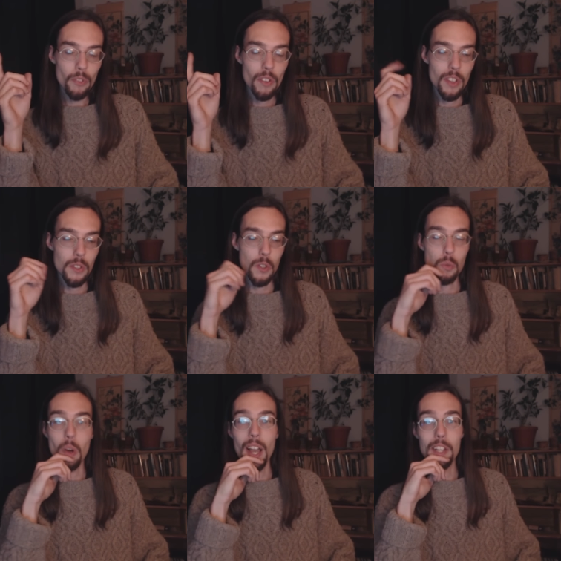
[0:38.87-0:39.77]
this
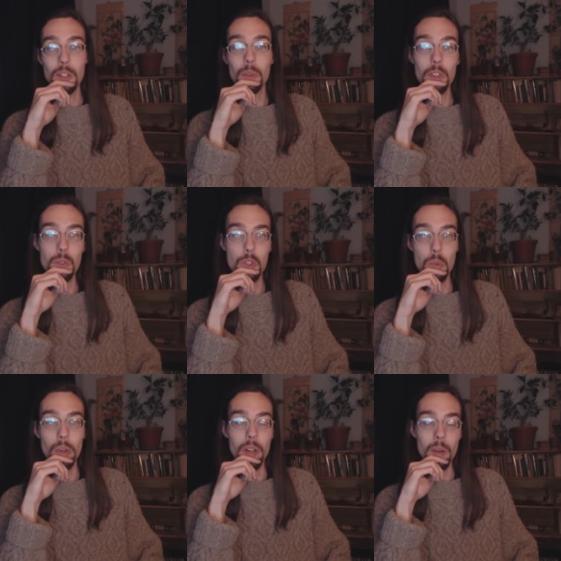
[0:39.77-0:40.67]
is why I don't use
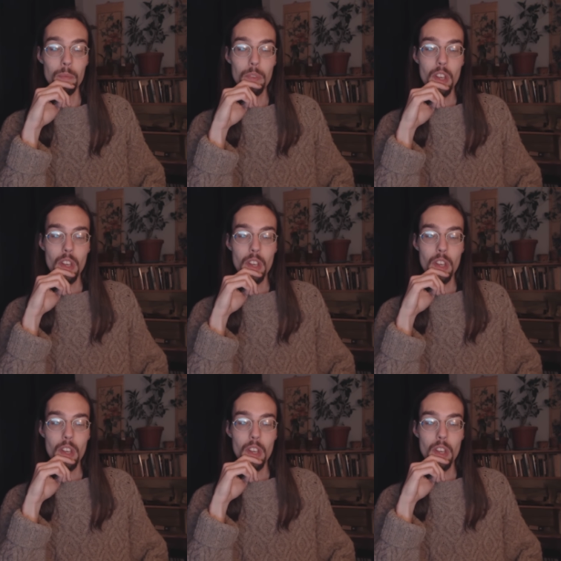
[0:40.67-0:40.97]
Twitter,